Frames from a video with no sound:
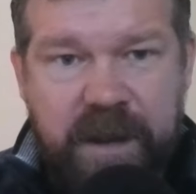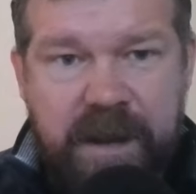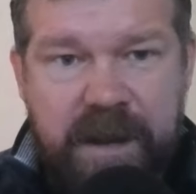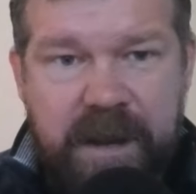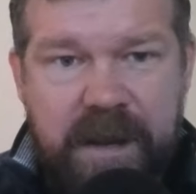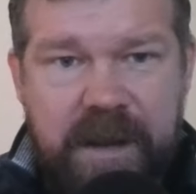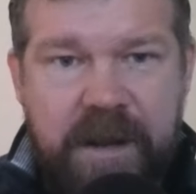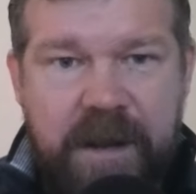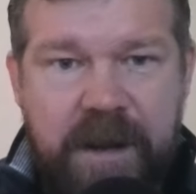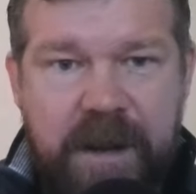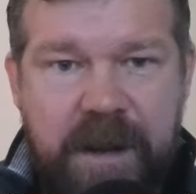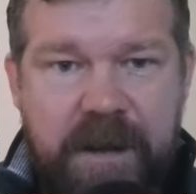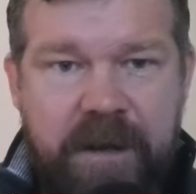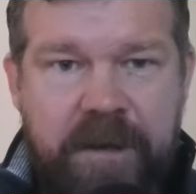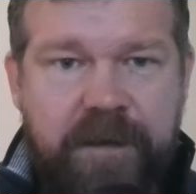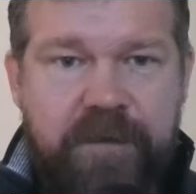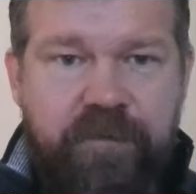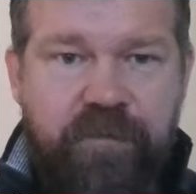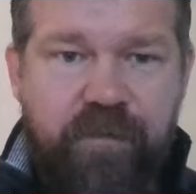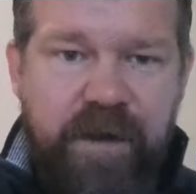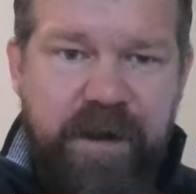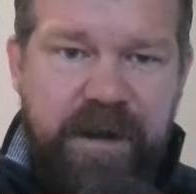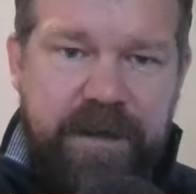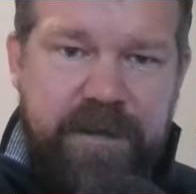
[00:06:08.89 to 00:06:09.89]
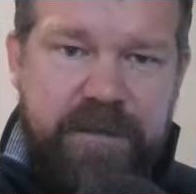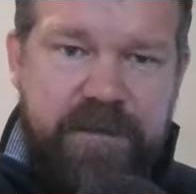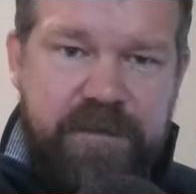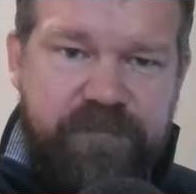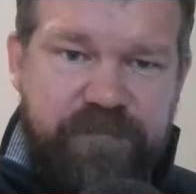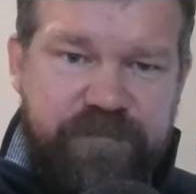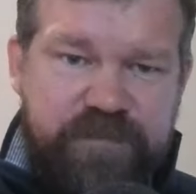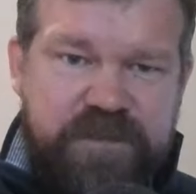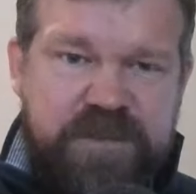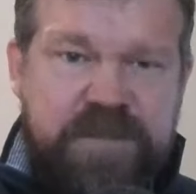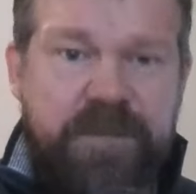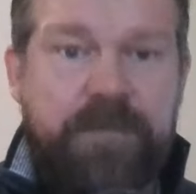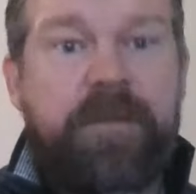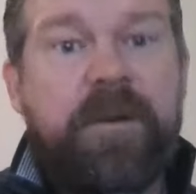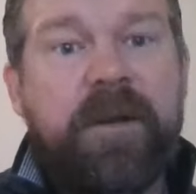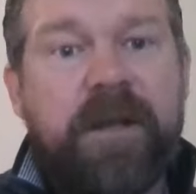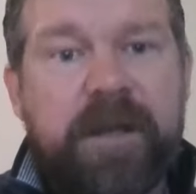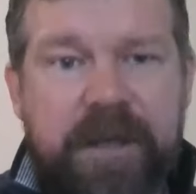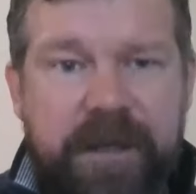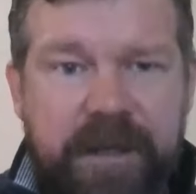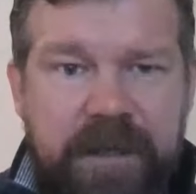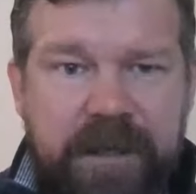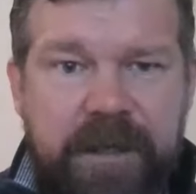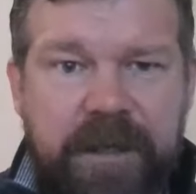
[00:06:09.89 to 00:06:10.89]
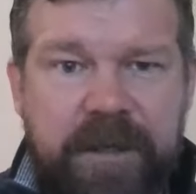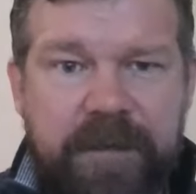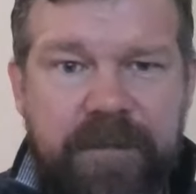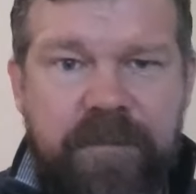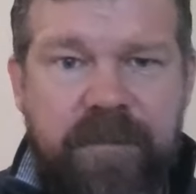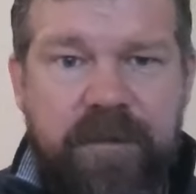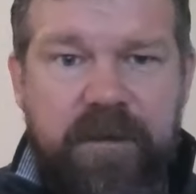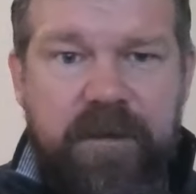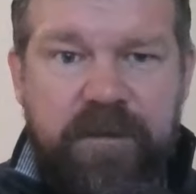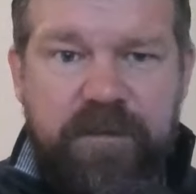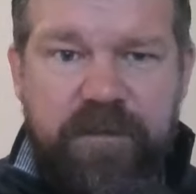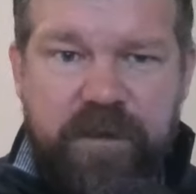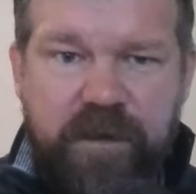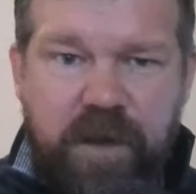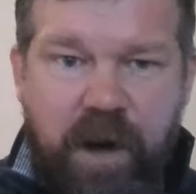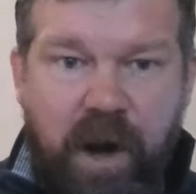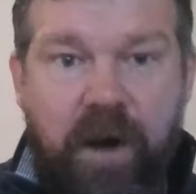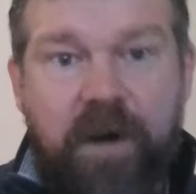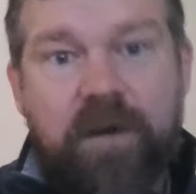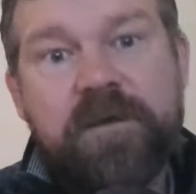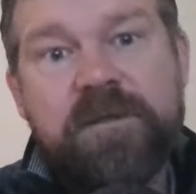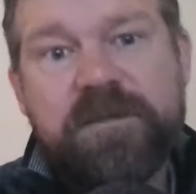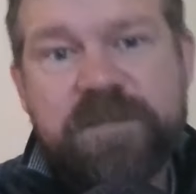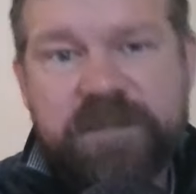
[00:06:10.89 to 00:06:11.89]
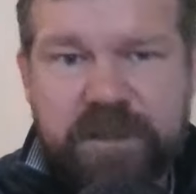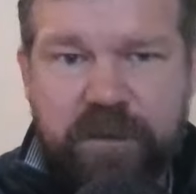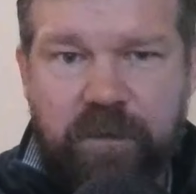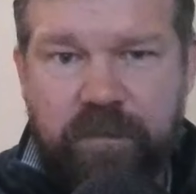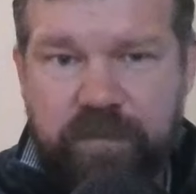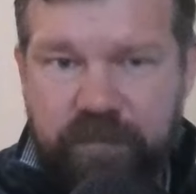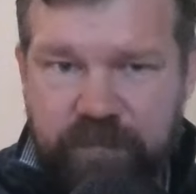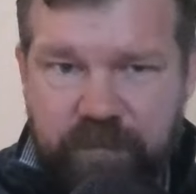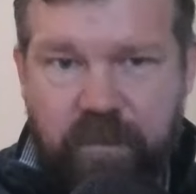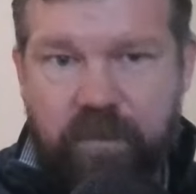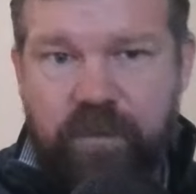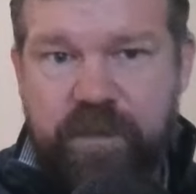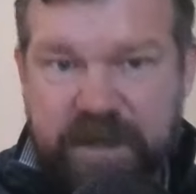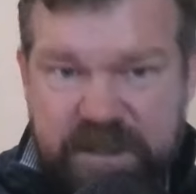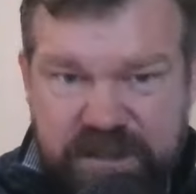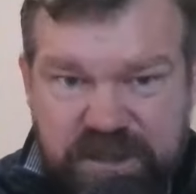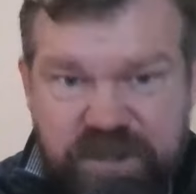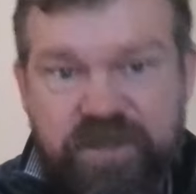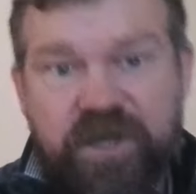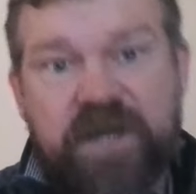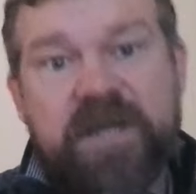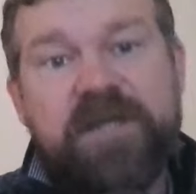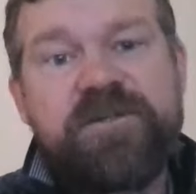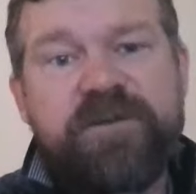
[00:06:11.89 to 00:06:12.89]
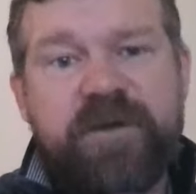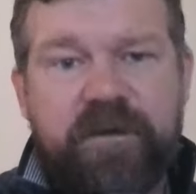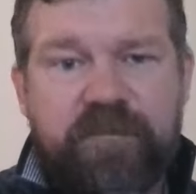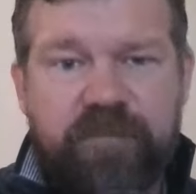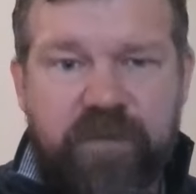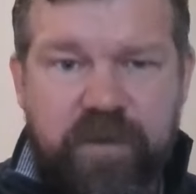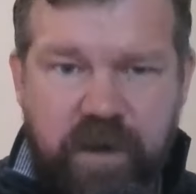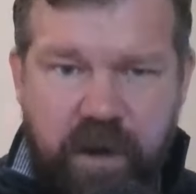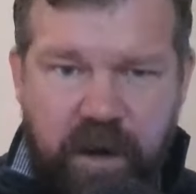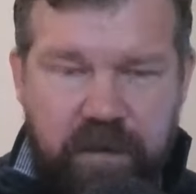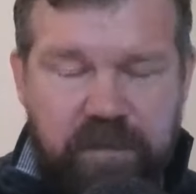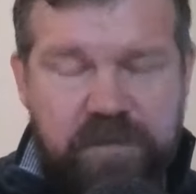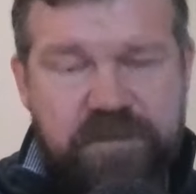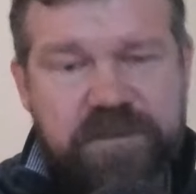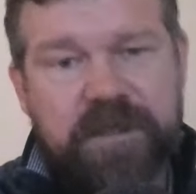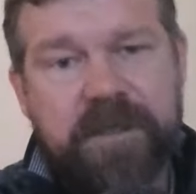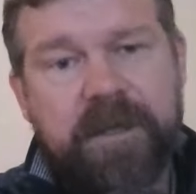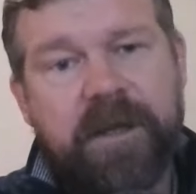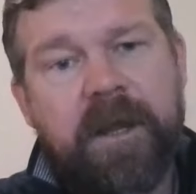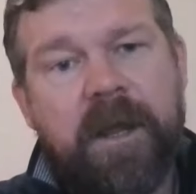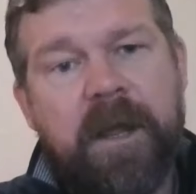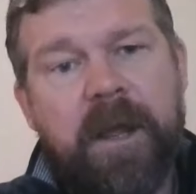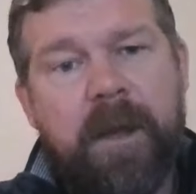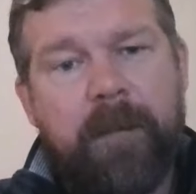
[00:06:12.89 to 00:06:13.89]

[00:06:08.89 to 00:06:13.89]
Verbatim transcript: It, it, it created stability in the, the currency or the or the exchange rate of the currency,